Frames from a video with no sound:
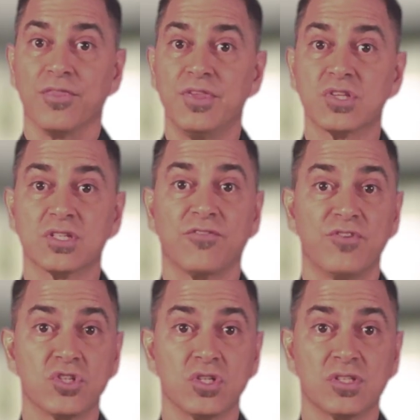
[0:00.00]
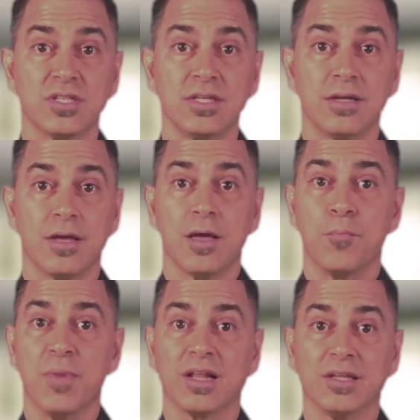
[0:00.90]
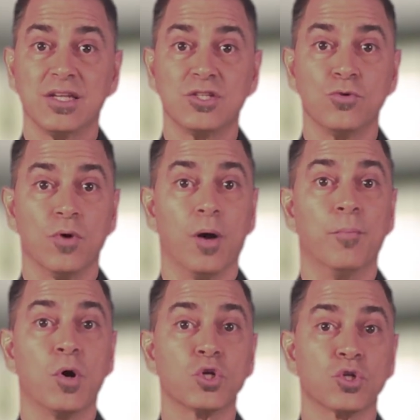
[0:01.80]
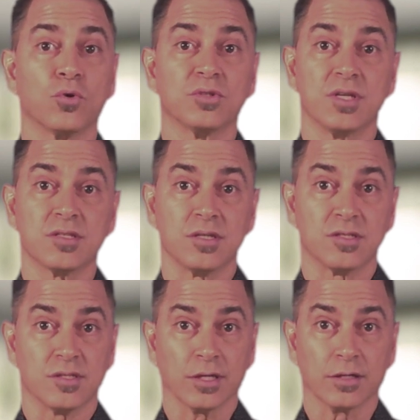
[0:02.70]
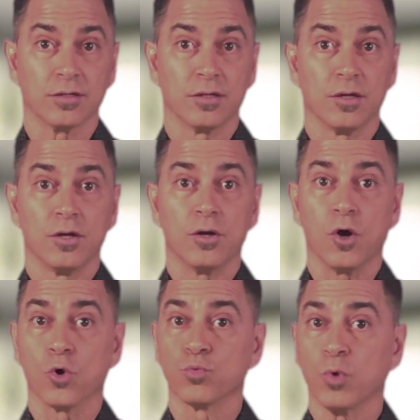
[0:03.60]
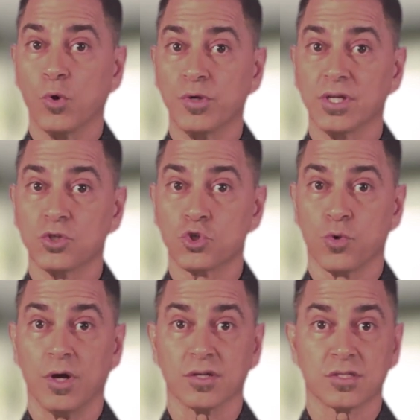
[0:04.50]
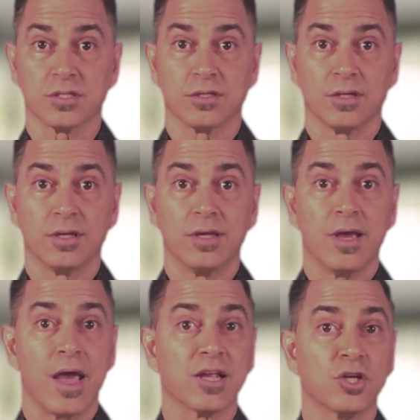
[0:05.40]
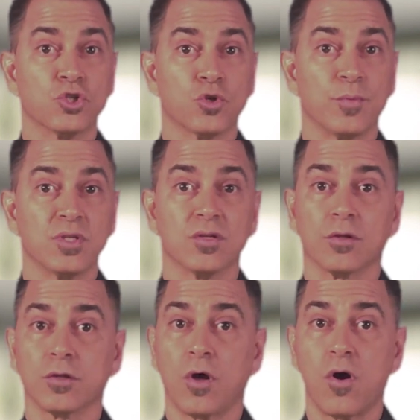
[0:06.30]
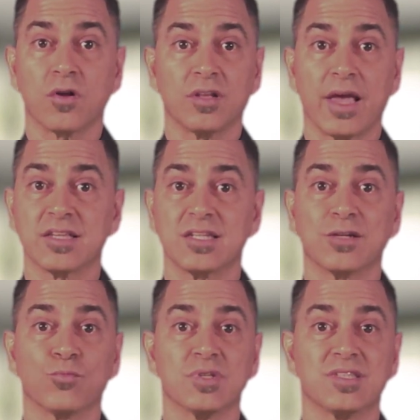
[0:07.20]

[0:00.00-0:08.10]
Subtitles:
This deficiency may lead to emotional distancing, eroding trust, and contribute to long-lasting